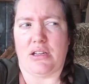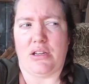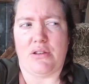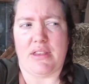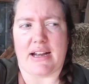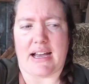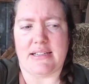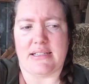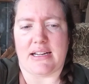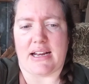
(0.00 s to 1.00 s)

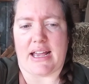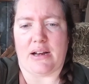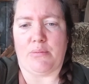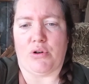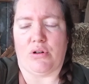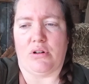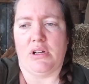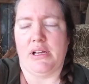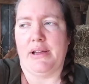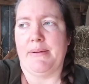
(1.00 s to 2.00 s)
Euthanizing an animal,
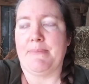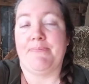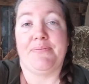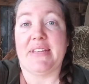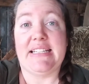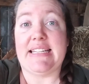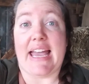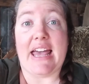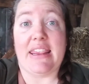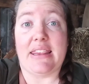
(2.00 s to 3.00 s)

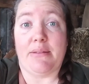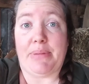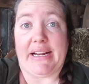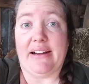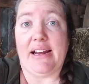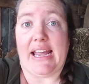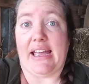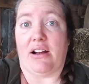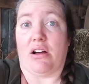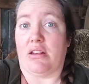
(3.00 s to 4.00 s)
death,
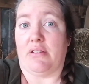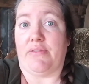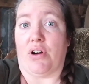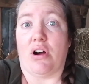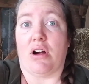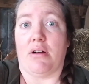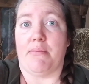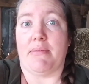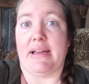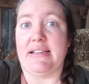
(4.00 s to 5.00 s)
period, on the
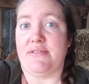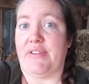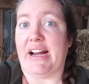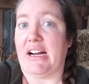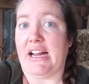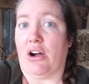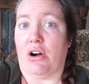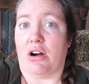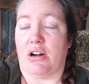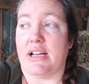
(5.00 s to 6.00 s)
farm is very
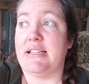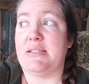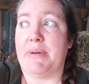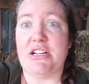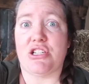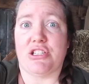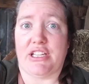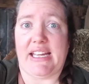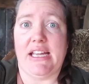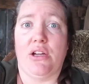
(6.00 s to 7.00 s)
hard,
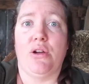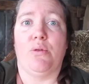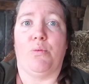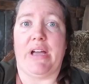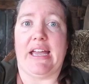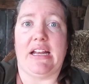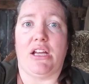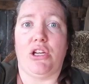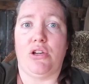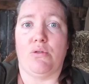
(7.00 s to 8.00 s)
especially
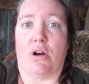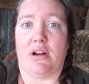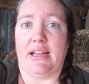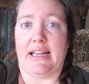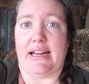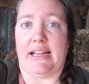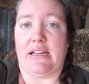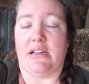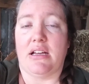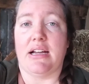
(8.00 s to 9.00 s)
when you are
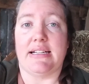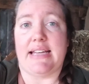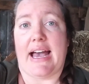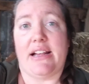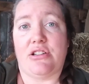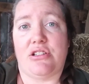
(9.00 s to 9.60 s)
getting attached